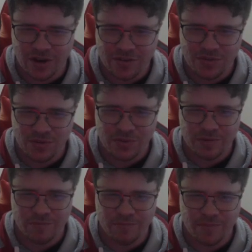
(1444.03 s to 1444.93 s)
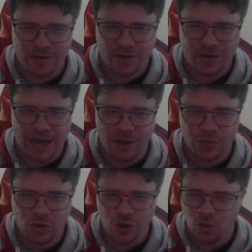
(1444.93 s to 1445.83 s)
thought that Carlton
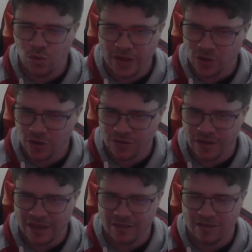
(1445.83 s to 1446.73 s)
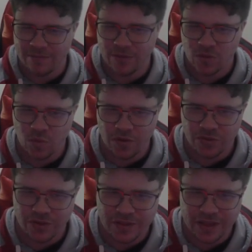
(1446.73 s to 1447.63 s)
shot all their shots against the Swans,
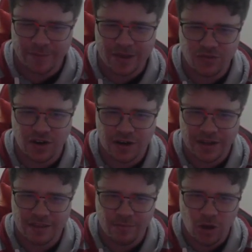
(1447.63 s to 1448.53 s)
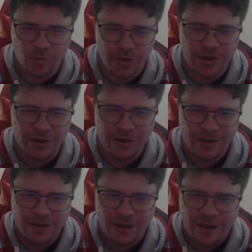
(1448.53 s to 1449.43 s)
so I think they may struggle against Melbourne.
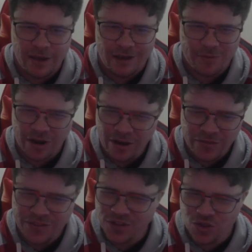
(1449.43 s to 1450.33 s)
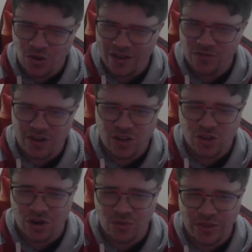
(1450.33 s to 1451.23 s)
But I don't think the Giants really
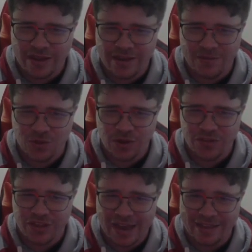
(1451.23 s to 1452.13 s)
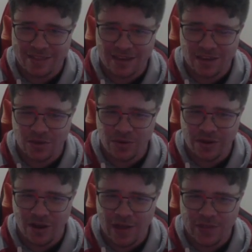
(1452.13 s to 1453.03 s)
shot all their shots at St
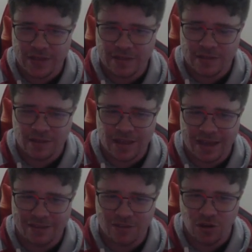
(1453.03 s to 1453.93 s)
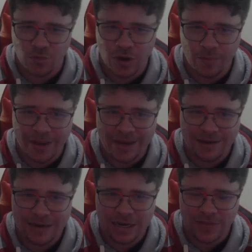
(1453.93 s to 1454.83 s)
Kilda. I think that the Saints got well
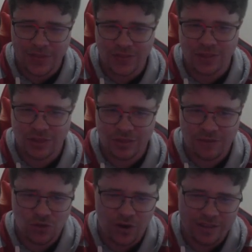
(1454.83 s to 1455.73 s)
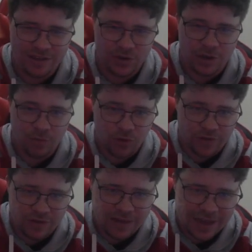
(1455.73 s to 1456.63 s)
beaten, and I think the Giants have a lot more in
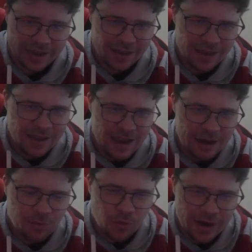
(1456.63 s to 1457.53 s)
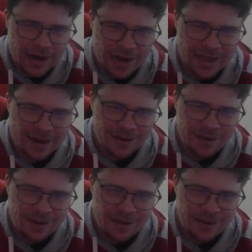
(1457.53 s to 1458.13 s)
the tank. And Port Adelaide,